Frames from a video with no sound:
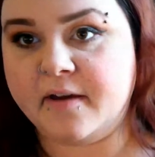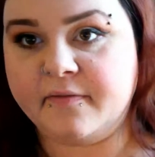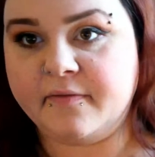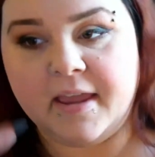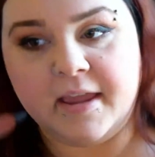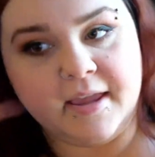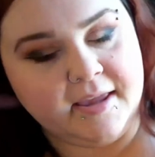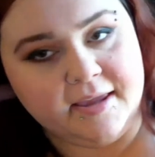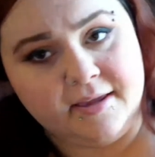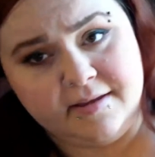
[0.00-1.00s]

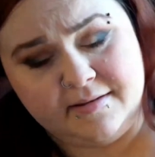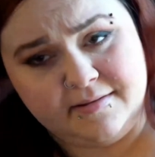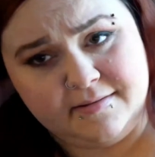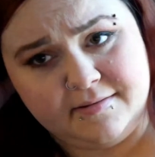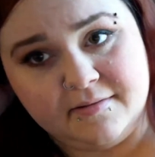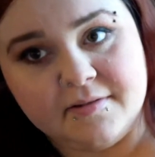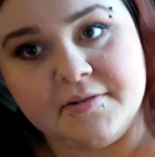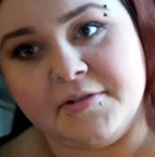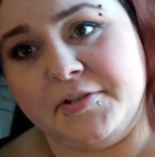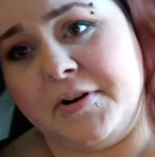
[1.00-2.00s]
a,
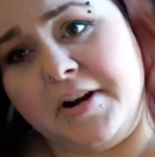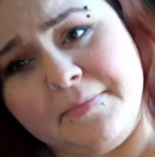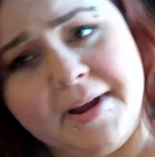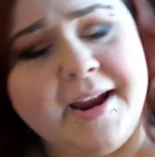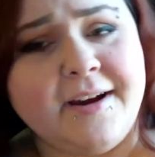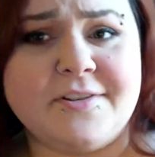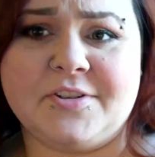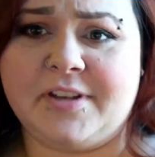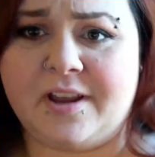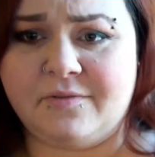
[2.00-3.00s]
sorry, my hair just
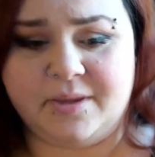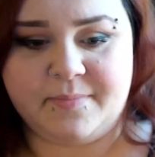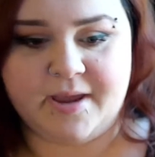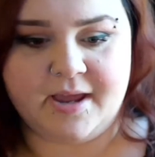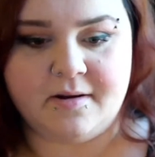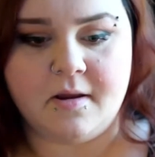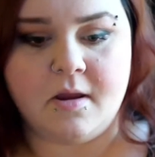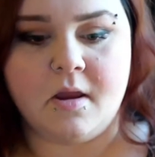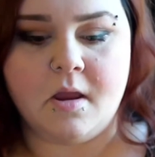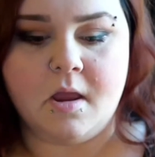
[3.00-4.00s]
got really bad.
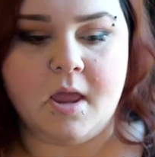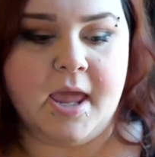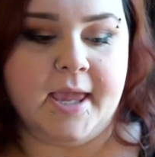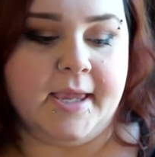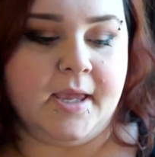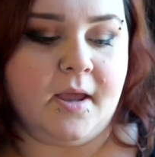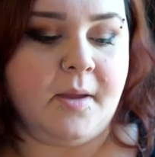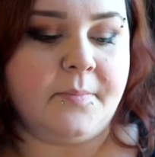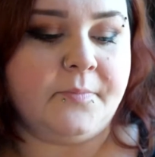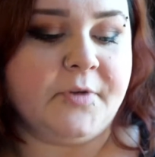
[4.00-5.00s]
A
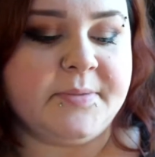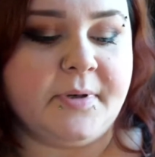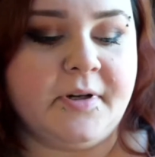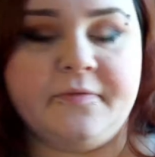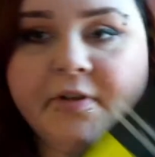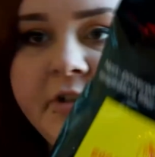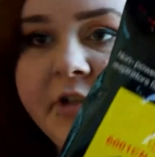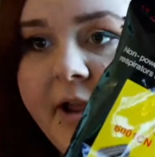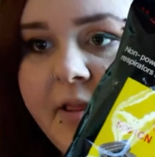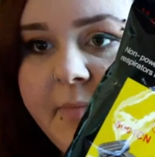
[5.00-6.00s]
respirator filter
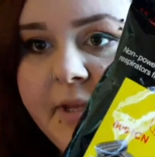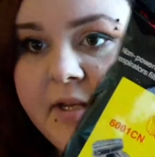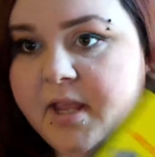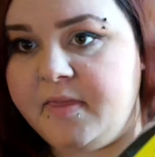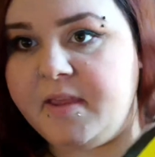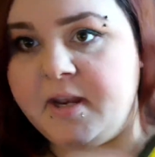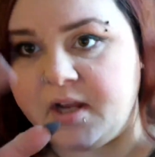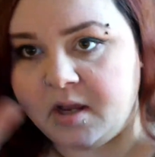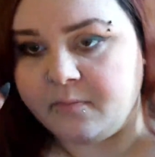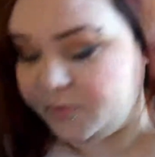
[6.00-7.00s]
element, and then it comes with